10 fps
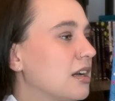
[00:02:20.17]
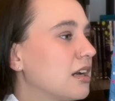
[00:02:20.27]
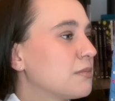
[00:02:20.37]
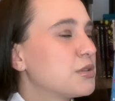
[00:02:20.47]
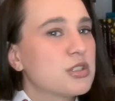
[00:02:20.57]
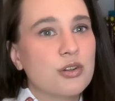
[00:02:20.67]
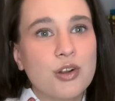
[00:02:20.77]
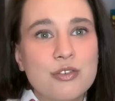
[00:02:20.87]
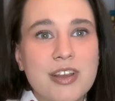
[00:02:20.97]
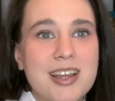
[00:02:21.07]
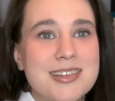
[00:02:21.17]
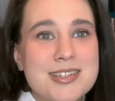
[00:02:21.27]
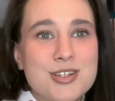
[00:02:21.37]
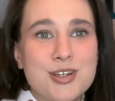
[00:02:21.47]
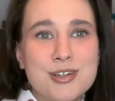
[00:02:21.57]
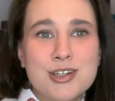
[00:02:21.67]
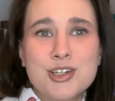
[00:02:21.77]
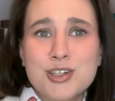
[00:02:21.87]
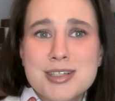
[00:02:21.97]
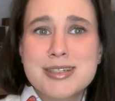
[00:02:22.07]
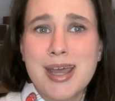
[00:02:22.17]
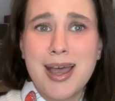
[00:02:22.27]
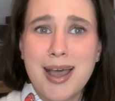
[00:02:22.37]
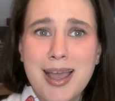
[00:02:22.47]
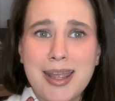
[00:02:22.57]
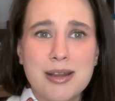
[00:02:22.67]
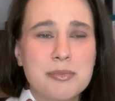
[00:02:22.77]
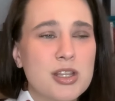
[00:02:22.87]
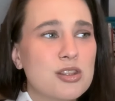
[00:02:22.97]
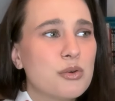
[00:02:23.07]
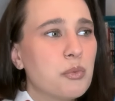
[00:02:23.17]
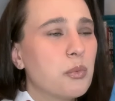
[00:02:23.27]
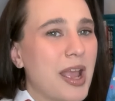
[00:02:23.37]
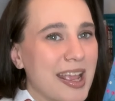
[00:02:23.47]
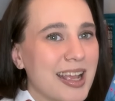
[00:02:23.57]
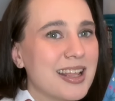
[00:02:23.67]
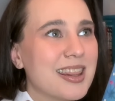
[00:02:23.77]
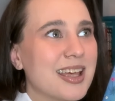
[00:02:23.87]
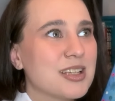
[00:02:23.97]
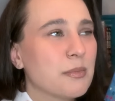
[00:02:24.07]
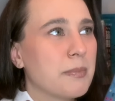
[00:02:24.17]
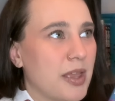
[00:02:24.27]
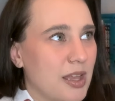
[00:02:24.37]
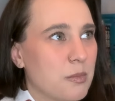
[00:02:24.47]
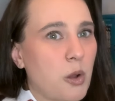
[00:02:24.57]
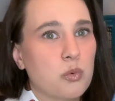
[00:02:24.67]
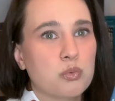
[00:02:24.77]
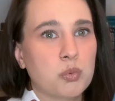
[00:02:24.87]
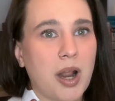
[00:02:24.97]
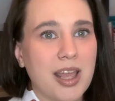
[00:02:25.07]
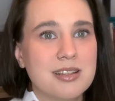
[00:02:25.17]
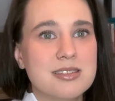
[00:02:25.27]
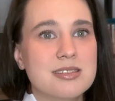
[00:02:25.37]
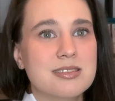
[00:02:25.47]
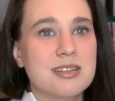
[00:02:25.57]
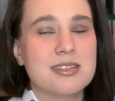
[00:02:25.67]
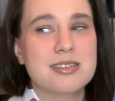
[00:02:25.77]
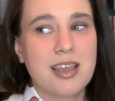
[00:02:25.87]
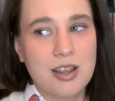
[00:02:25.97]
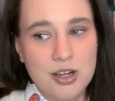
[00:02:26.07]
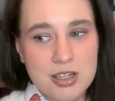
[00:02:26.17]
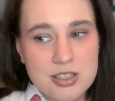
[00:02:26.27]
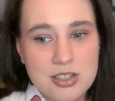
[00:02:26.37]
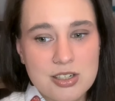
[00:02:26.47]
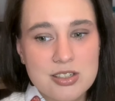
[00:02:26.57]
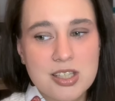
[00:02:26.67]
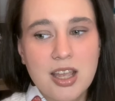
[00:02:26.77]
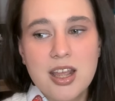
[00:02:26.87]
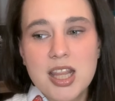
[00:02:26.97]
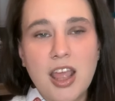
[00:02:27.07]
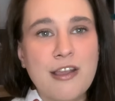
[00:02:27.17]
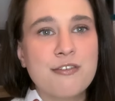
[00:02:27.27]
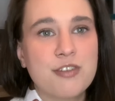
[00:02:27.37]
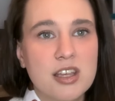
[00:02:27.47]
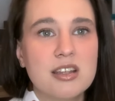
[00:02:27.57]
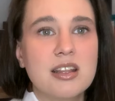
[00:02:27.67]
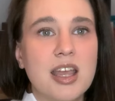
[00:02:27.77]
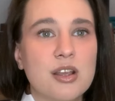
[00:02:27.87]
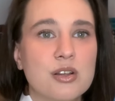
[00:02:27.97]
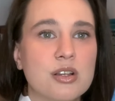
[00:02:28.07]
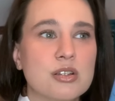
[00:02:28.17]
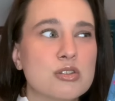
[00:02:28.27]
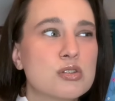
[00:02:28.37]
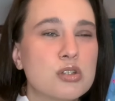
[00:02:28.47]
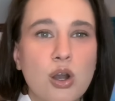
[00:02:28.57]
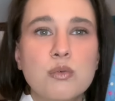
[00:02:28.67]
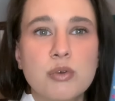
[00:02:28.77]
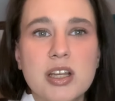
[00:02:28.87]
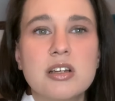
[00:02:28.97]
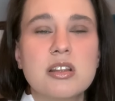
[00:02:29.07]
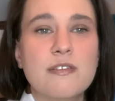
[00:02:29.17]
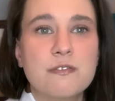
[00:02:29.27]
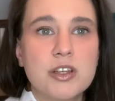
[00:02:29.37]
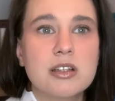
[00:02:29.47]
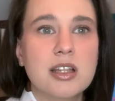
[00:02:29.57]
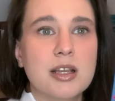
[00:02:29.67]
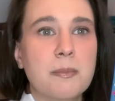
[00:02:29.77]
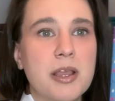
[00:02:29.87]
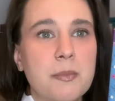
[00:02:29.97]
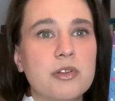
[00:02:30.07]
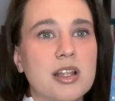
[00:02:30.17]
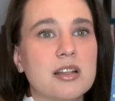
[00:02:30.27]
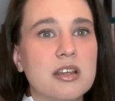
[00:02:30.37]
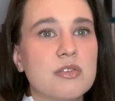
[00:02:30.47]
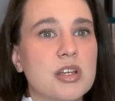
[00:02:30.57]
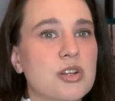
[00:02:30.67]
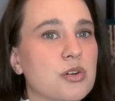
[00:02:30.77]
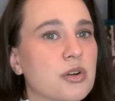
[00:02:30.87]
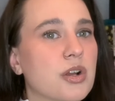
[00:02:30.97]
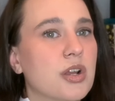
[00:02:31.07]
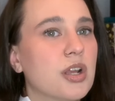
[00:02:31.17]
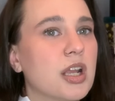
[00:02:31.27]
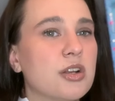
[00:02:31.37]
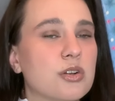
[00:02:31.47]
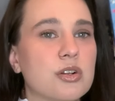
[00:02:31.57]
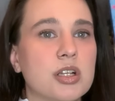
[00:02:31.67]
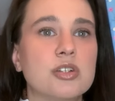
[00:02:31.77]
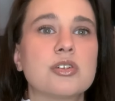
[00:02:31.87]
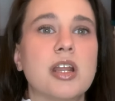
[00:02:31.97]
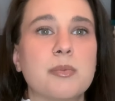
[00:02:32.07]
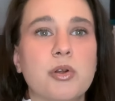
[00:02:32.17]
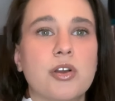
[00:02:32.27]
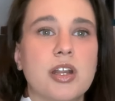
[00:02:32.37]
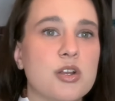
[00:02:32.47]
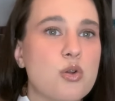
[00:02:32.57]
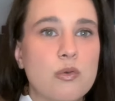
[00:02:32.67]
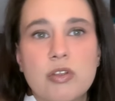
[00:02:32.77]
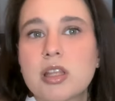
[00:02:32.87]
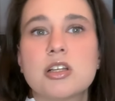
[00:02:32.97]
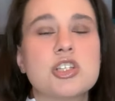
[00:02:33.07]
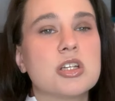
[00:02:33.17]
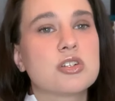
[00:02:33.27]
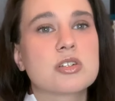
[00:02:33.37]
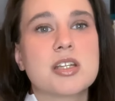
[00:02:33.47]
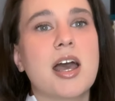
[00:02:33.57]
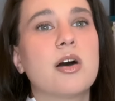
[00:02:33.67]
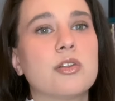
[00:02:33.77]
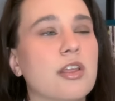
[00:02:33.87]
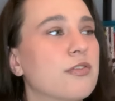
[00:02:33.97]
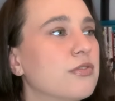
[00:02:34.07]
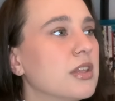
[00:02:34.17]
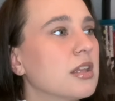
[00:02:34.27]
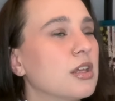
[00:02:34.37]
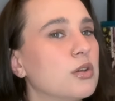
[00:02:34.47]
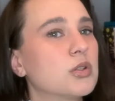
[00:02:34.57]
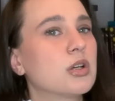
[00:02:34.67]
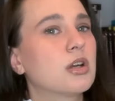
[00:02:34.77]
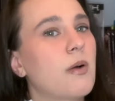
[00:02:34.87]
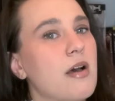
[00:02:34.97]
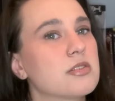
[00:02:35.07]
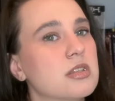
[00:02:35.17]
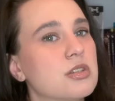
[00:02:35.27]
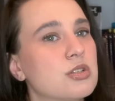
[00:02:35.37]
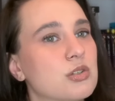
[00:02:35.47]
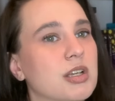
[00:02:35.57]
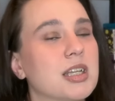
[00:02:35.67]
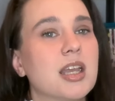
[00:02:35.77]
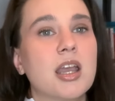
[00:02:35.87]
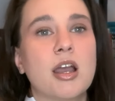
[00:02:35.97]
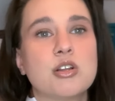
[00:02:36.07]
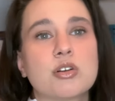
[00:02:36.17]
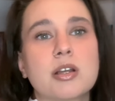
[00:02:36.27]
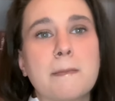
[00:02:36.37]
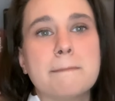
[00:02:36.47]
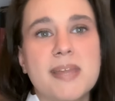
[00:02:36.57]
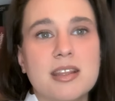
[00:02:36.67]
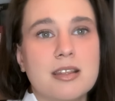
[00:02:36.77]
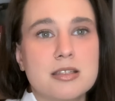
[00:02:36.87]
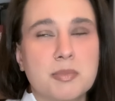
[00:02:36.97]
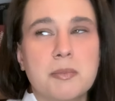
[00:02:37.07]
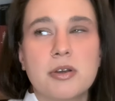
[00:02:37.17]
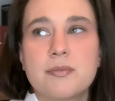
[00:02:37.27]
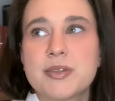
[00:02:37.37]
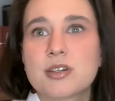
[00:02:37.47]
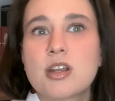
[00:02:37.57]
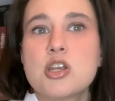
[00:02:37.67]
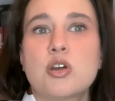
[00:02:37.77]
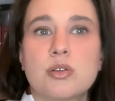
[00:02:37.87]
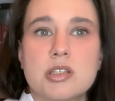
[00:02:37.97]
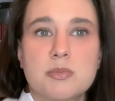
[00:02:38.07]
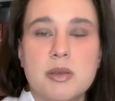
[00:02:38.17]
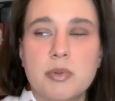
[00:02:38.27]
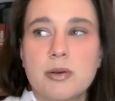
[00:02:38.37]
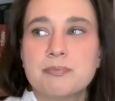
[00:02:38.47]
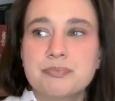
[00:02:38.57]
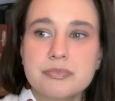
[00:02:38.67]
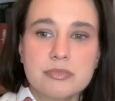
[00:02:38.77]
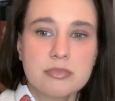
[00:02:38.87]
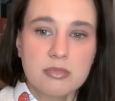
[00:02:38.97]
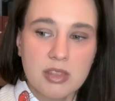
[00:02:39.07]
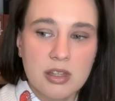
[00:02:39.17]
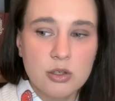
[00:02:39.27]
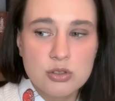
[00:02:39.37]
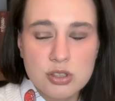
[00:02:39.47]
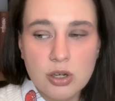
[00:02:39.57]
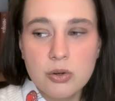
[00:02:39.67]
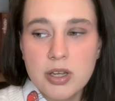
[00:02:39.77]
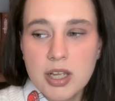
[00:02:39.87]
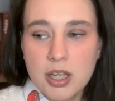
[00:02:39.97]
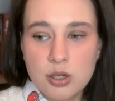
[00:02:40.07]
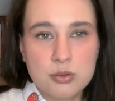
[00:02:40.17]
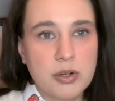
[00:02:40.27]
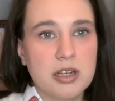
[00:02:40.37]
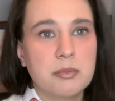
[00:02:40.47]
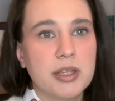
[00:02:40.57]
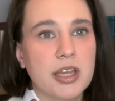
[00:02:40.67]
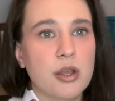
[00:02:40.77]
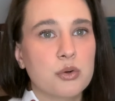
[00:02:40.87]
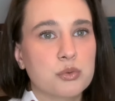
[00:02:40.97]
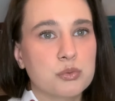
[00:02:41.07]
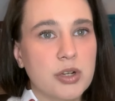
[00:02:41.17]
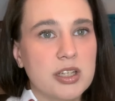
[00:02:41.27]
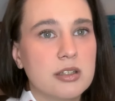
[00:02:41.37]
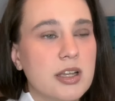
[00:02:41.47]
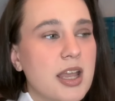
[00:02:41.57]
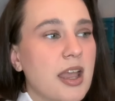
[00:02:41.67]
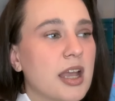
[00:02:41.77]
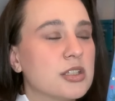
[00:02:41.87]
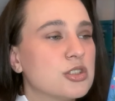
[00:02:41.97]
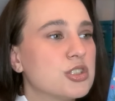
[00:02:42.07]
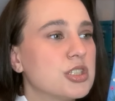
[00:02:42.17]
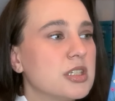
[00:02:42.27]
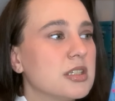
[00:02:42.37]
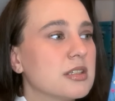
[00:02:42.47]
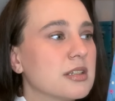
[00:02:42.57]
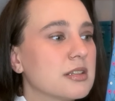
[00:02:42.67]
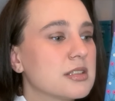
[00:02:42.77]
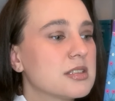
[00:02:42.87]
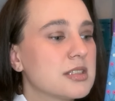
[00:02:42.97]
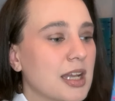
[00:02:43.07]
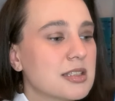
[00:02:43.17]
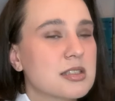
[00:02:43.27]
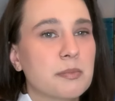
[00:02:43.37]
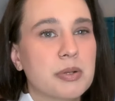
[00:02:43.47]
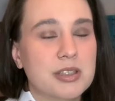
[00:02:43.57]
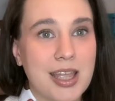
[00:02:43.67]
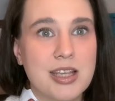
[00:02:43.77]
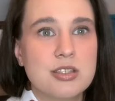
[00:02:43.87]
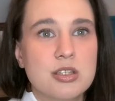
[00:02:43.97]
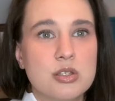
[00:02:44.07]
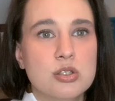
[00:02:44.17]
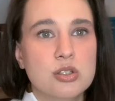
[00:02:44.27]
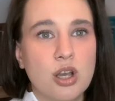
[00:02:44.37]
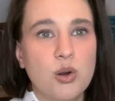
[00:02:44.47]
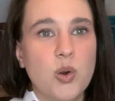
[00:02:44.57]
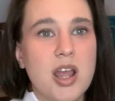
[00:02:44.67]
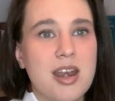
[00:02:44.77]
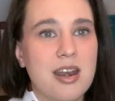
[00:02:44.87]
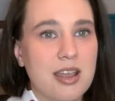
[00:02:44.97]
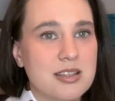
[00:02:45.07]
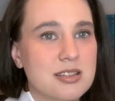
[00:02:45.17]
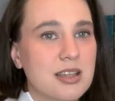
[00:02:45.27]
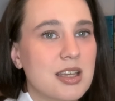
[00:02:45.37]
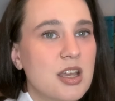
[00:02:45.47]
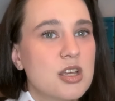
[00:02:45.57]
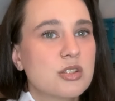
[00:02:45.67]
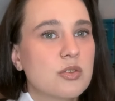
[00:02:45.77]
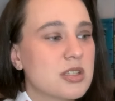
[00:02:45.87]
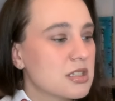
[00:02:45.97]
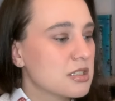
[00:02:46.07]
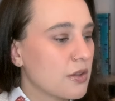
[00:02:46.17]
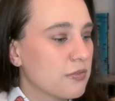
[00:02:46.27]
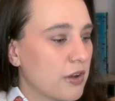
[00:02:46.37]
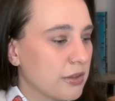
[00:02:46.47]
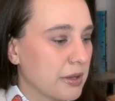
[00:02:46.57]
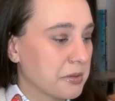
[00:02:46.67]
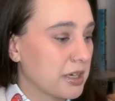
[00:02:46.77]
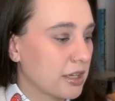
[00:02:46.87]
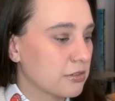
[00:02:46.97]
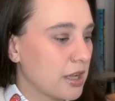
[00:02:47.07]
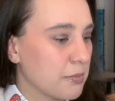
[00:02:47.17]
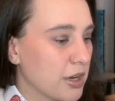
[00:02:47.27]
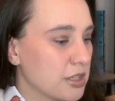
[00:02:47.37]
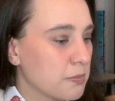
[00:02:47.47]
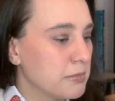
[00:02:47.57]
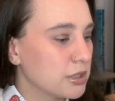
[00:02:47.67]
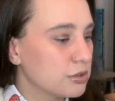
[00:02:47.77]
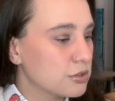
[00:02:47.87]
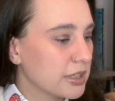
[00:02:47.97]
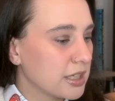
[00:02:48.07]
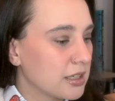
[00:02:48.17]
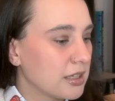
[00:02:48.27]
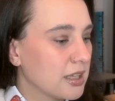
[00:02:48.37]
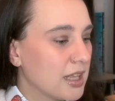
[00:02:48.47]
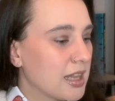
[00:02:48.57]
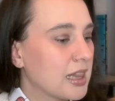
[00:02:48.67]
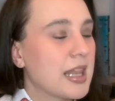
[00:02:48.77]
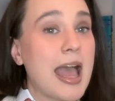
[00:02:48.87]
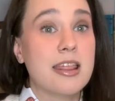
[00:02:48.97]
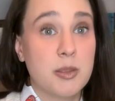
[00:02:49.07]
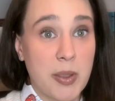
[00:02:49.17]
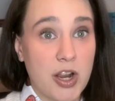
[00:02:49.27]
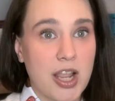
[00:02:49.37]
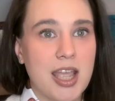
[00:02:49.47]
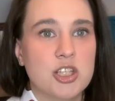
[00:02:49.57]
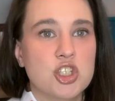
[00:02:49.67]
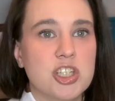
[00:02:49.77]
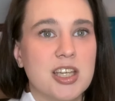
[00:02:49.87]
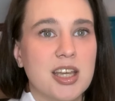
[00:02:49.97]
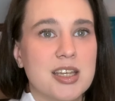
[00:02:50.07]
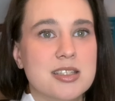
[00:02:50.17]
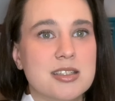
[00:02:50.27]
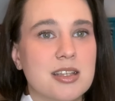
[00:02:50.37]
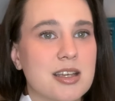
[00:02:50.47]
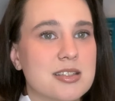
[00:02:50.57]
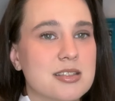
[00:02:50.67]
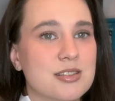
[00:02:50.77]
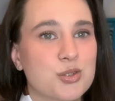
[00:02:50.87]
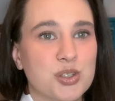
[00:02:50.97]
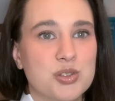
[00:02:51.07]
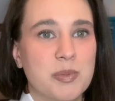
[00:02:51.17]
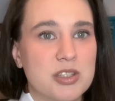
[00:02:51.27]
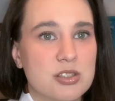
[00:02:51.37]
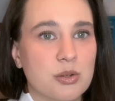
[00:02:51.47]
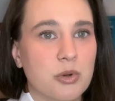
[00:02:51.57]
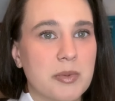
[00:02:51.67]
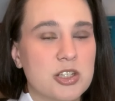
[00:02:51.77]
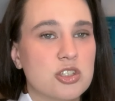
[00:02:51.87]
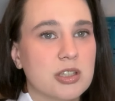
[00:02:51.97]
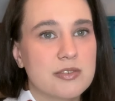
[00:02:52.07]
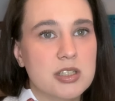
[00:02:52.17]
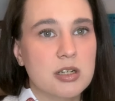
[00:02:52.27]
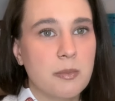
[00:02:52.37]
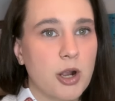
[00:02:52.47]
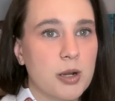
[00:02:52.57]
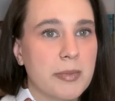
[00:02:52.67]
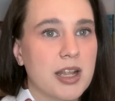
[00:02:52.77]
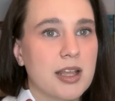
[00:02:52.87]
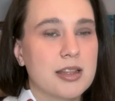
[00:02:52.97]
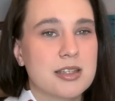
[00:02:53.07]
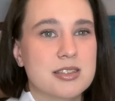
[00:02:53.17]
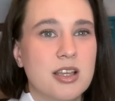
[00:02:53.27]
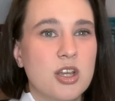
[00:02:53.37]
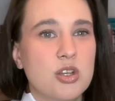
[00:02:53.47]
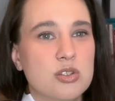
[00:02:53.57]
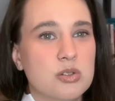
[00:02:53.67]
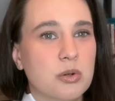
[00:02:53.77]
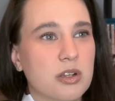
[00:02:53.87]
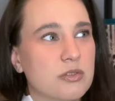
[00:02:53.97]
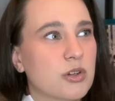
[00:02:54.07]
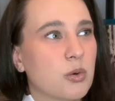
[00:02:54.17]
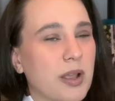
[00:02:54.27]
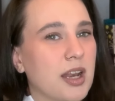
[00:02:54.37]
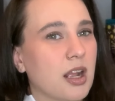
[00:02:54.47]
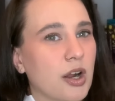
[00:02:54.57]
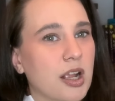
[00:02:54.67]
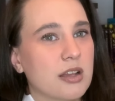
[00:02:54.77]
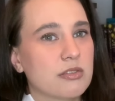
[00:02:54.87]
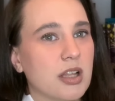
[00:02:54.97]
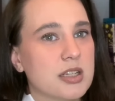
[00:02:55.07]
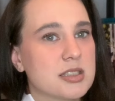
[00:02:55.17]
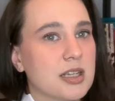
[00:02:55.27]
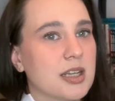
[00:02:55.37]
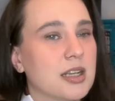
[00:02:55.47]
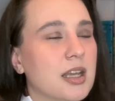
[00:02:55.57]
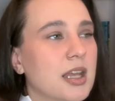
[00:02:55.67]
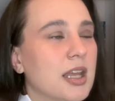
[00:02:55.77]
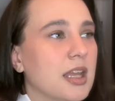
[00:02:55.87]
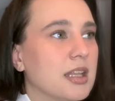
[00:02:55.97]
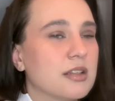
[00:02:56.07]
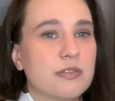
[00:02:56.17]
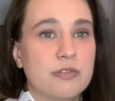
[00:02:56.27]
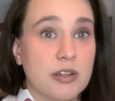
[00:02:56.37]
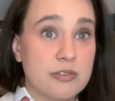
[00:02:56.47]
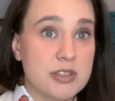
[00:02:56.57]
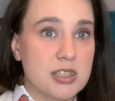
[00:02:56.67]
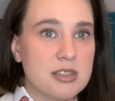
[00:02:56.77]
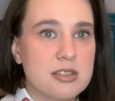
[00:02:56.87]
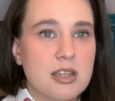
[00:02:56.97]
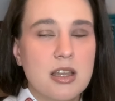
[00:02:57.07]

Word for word: observant, good time. The way that Pym writes these characters, they feel like so real they feel like people that live in your in your in your neighborhood in your village in your town they feel like you can go out into the street and you're going to meet these people and you're going to know these people they're so incredibly real and she sets place so nicely. So this is following, I'm going to get her name right, Mildred Lathbury. And she is this sort of spinster woman. She lives in an apartment in this sort of quaint area of London in the 50s.